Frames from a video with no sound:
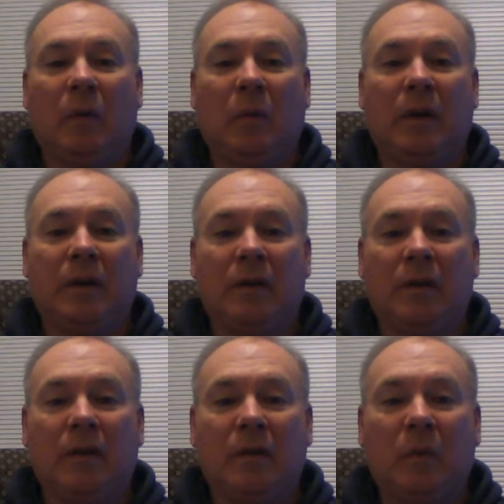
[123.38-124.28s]
what
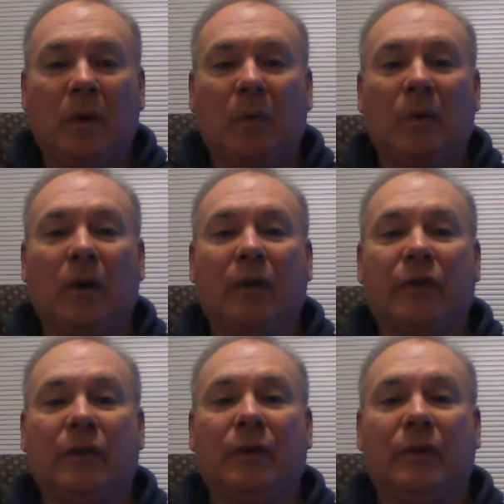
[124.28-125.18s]
we're
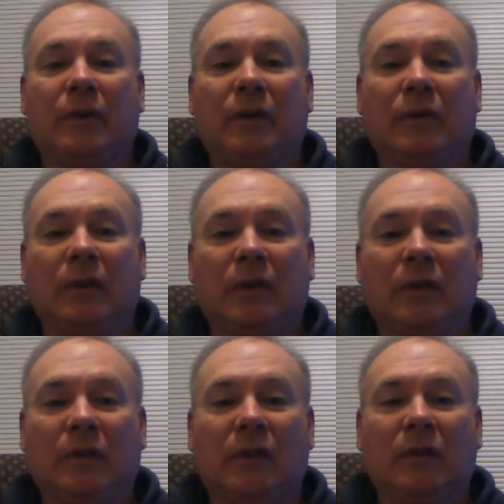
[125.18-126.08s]
often doing in
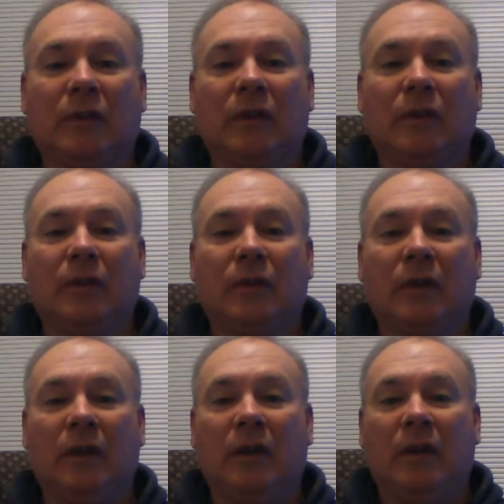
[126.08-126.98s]
statistics
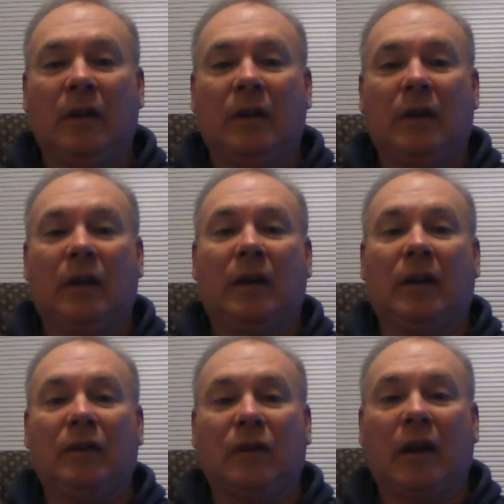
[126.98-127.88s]
is getting
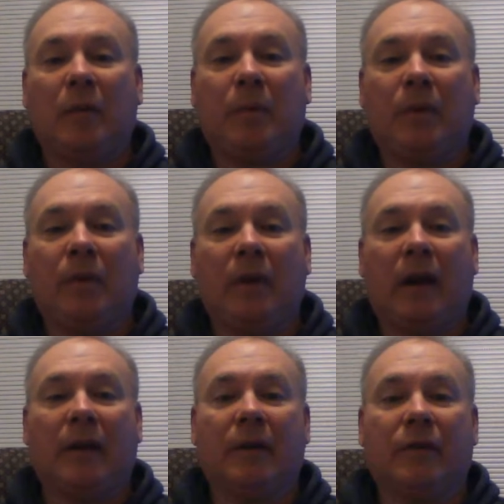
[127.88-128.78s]
a sample
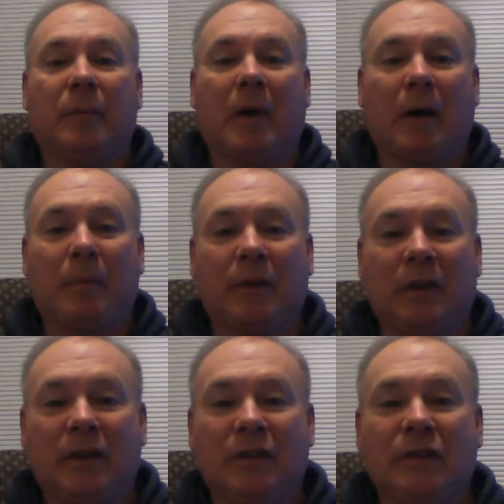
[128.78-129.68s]
out of a
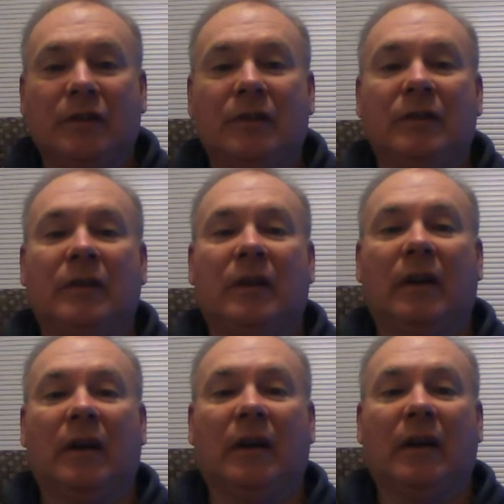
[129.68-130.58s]
population
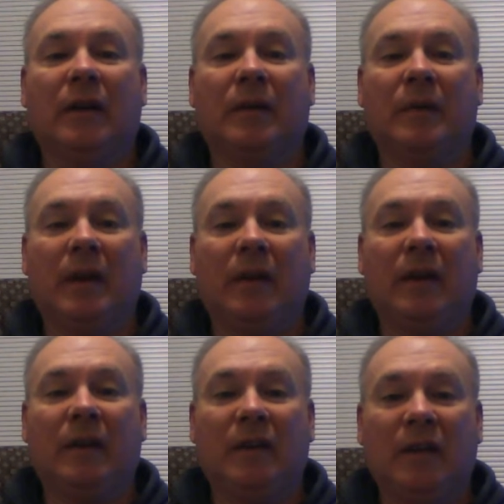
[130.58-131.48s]
and
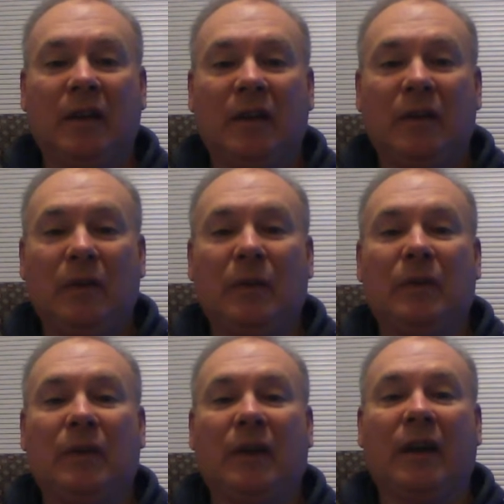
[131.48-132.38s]
then
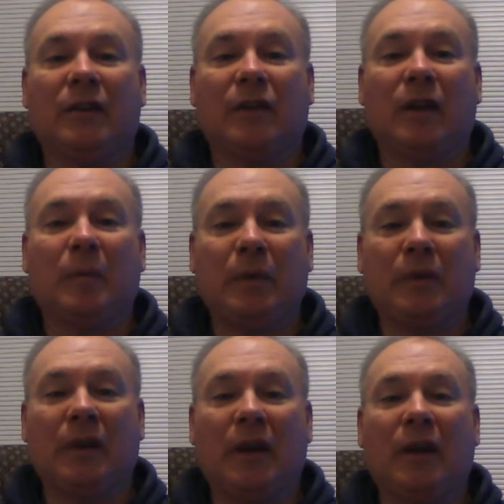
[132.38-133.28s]
using that sample
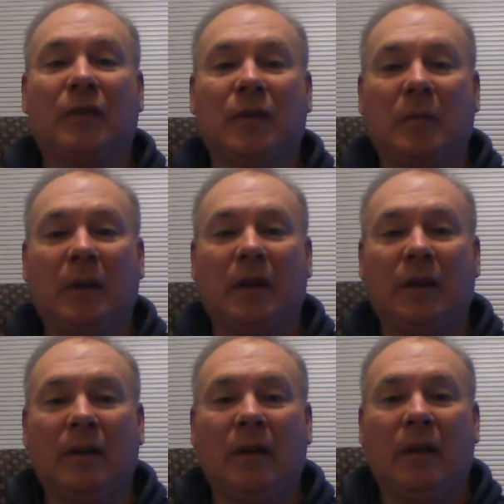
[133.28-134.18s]
to
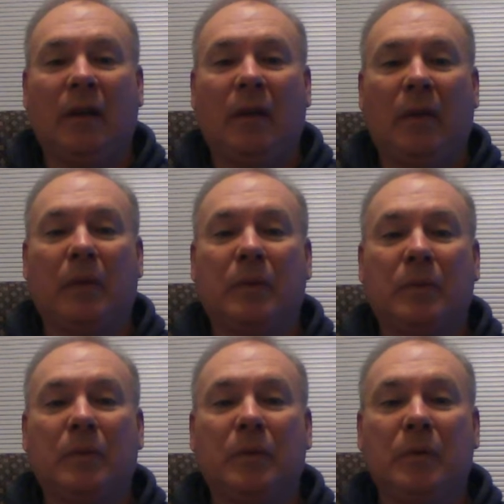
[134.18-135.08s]
estimate the
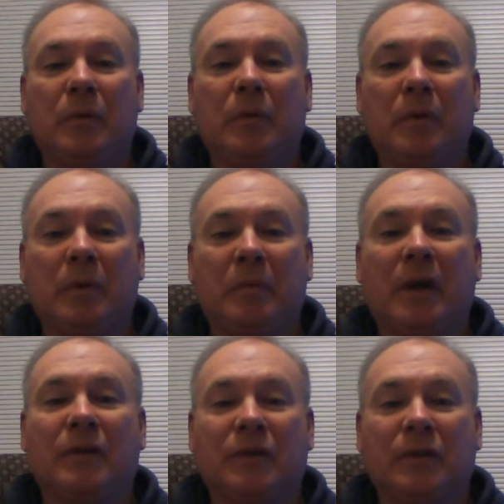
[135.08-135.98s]
true
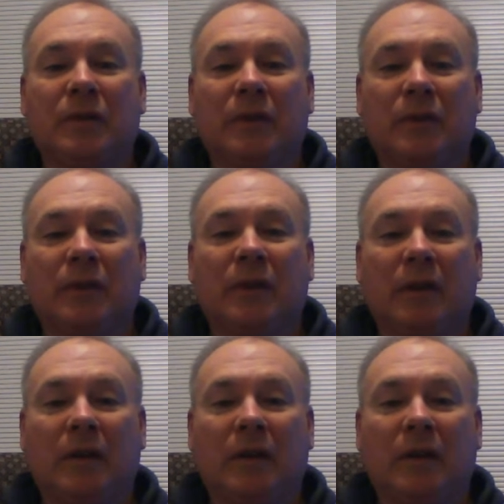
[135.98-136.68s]
measures,